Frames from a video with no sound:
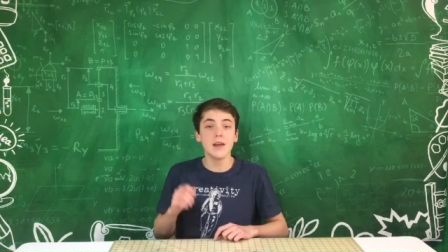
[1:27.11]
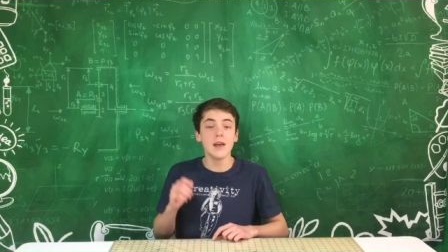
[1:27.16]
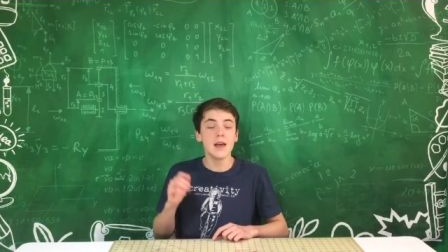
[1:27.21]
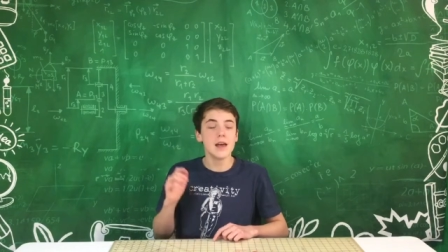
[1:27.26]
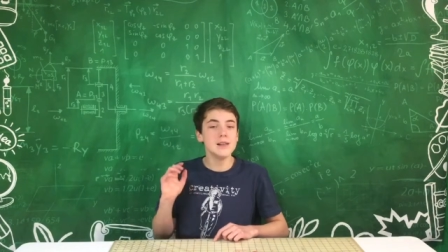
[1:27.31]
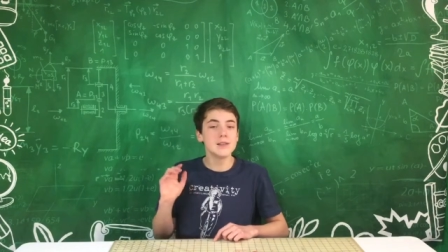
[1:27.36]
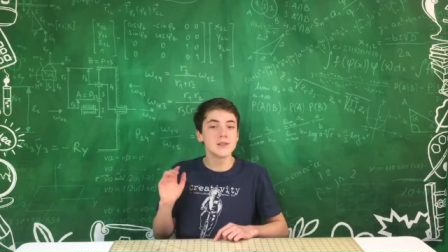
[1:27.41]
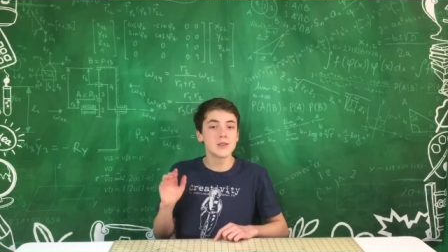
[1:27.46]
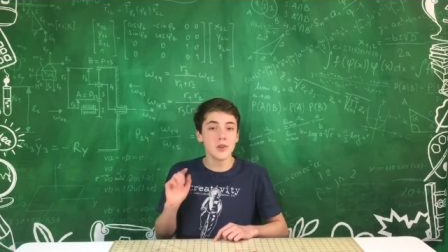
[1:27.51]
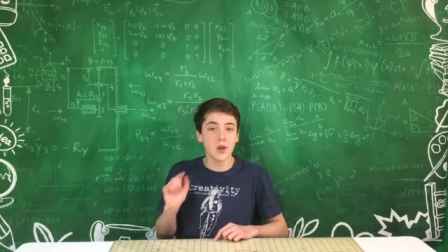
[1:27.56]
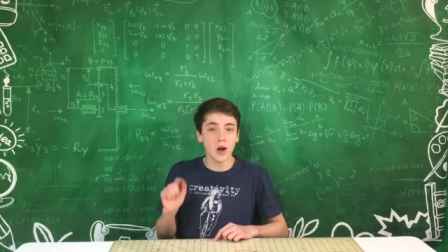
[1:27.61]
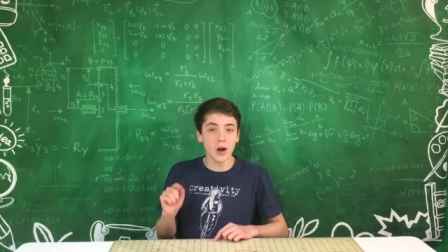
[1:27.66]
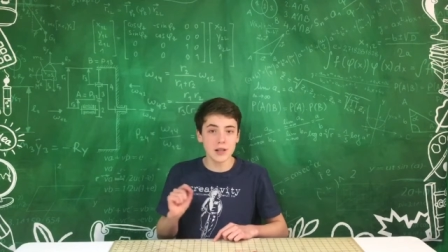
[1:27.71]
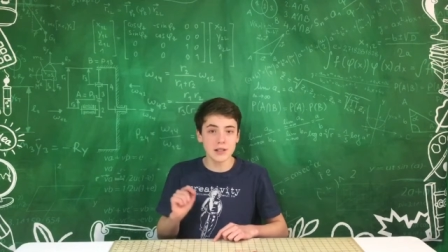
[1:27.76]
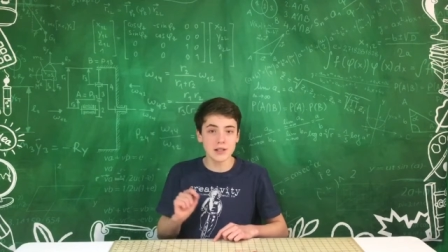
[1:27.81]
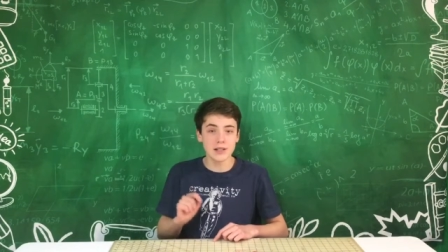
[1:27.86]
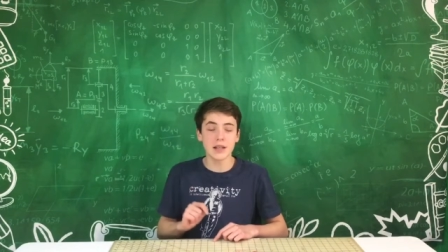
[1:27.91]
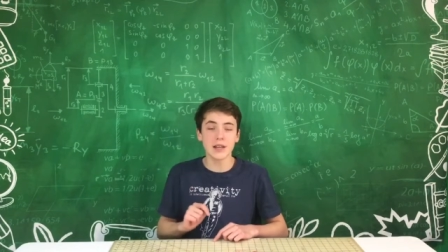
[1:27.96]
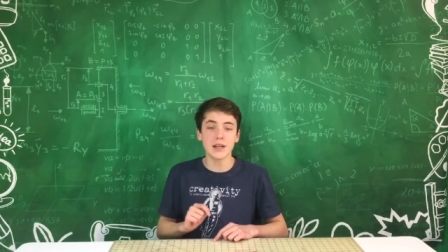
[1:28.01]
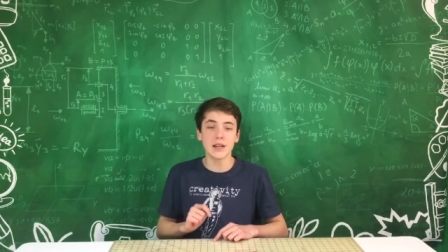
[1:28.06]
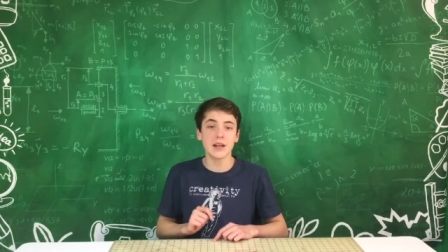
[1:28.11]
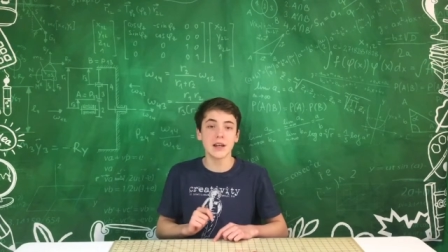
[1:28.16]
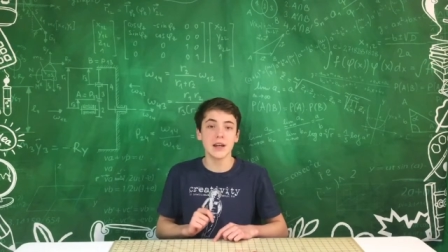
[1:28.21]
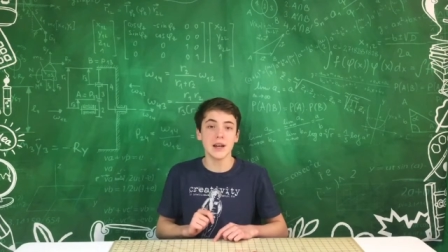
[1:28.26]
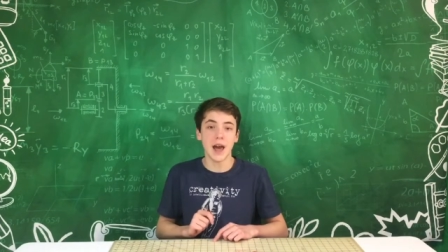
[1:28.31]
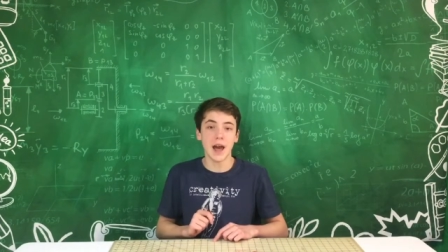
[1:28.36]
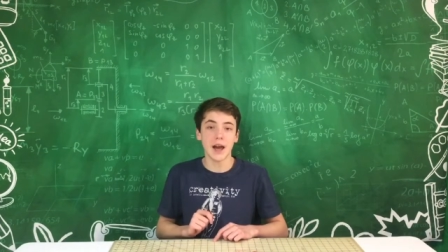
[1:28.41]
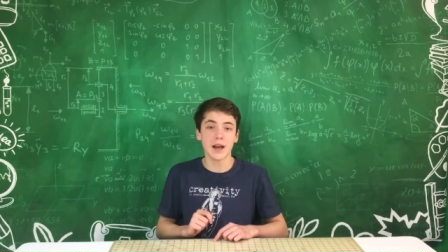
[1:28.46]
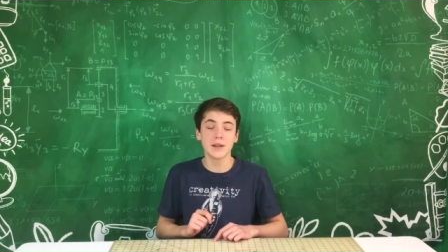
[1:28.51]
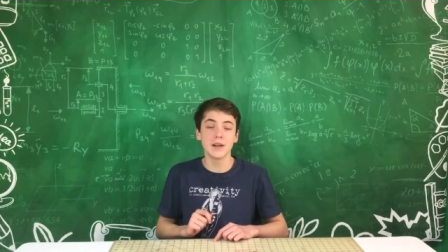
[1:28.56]
as long as it can
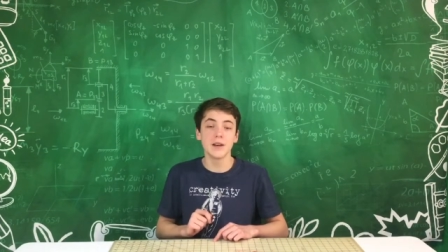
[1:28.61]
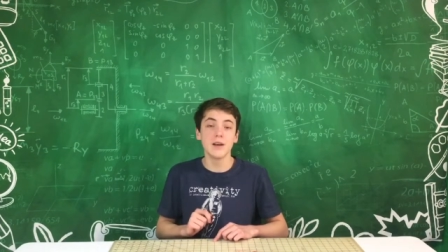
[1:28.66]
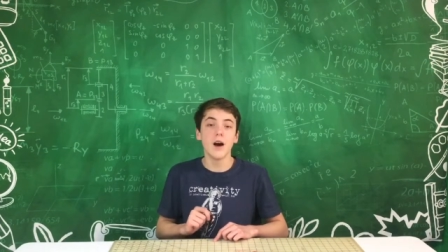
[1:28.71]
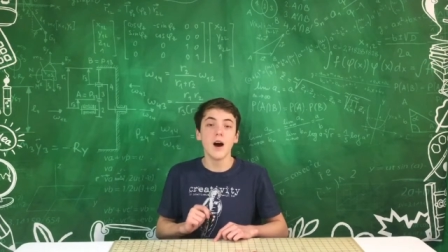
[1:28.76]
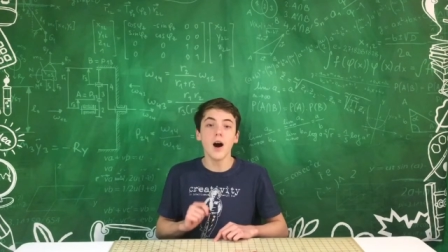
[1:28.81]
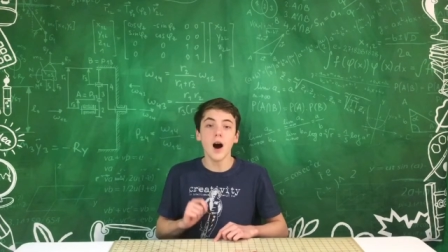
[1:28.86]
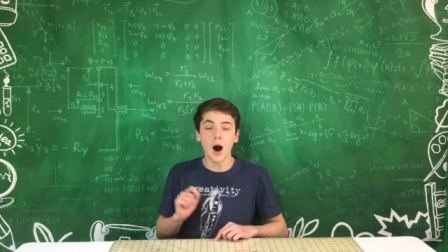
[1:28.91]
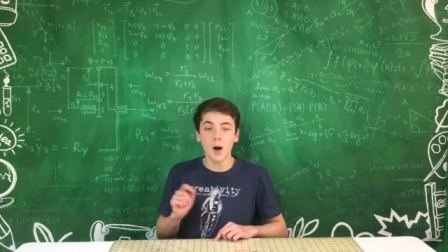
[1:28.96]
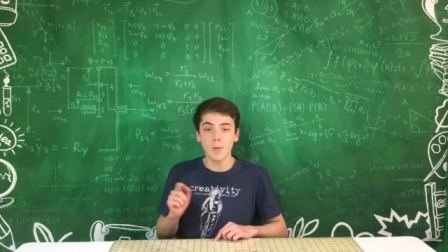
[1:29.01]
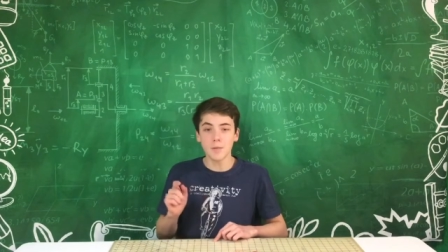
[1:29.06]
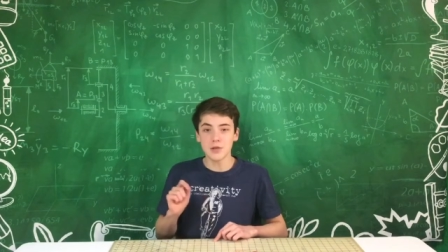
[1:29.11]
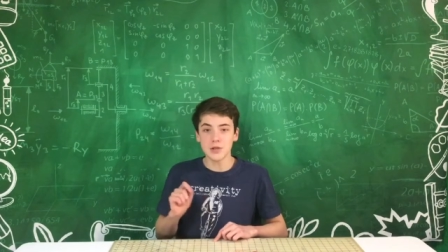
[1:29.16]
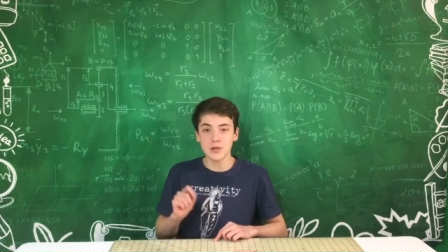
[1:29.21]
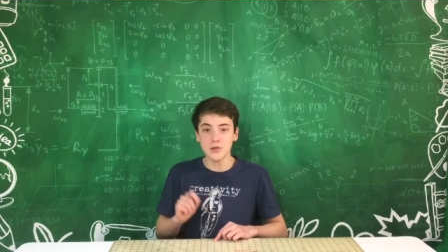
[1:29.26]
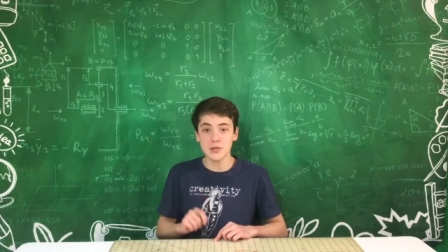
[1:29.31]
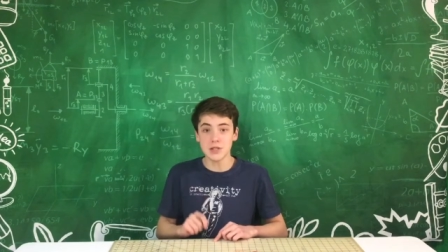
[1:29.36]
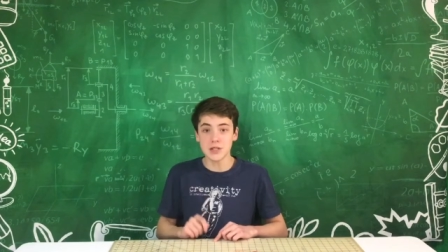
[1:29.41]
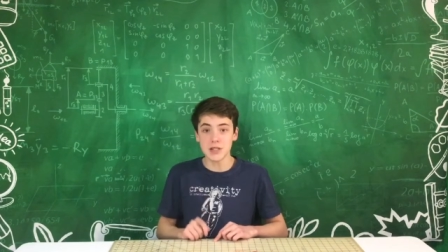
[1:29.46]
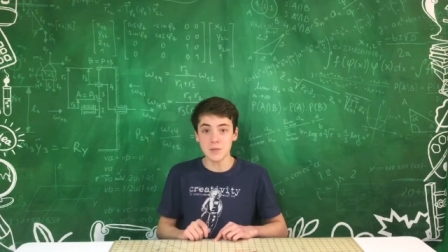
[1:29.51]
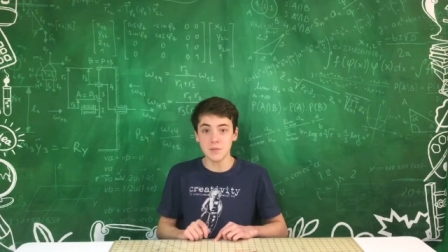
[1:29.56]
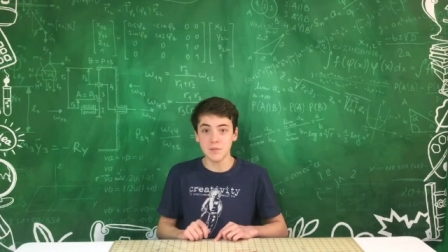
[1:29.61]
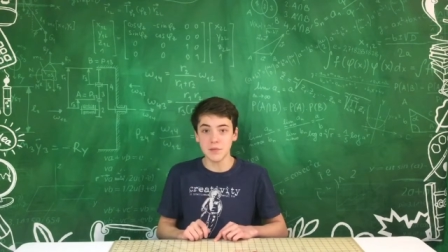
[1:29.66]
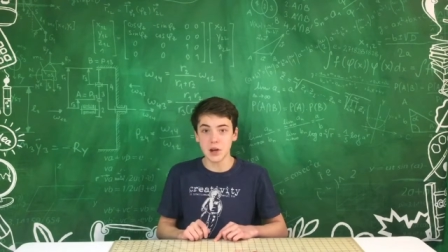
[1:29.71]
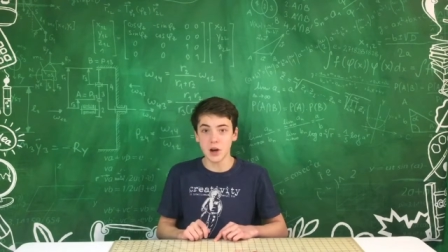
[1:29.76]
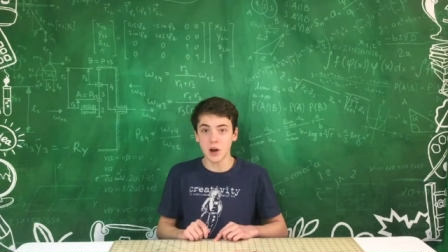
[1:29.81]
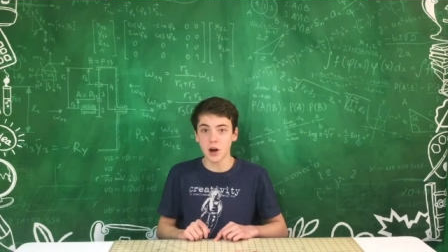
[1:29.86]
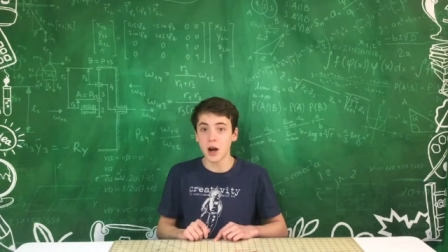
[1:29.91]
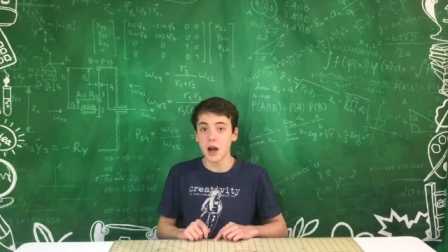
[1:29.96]
connect up to Steam VR.